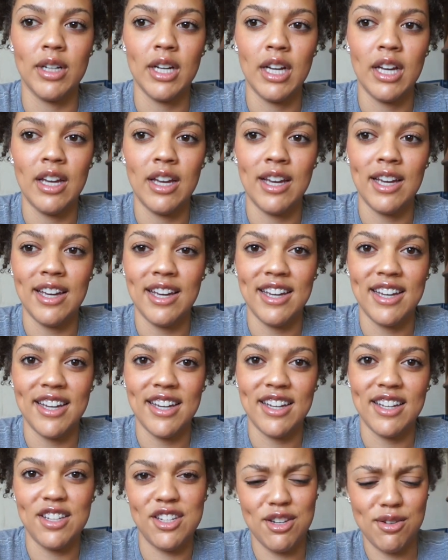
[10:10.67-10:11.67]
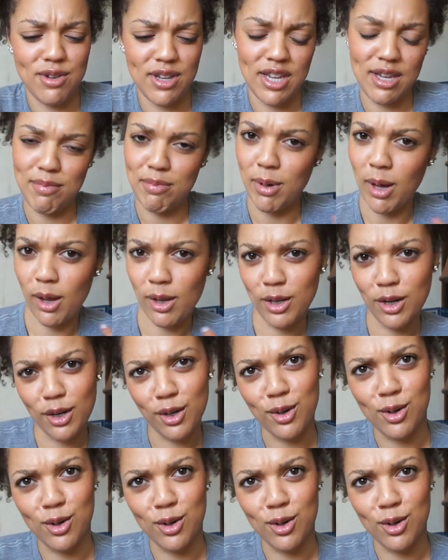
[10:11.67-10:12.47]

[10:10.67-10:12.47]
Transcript: Do you keep all your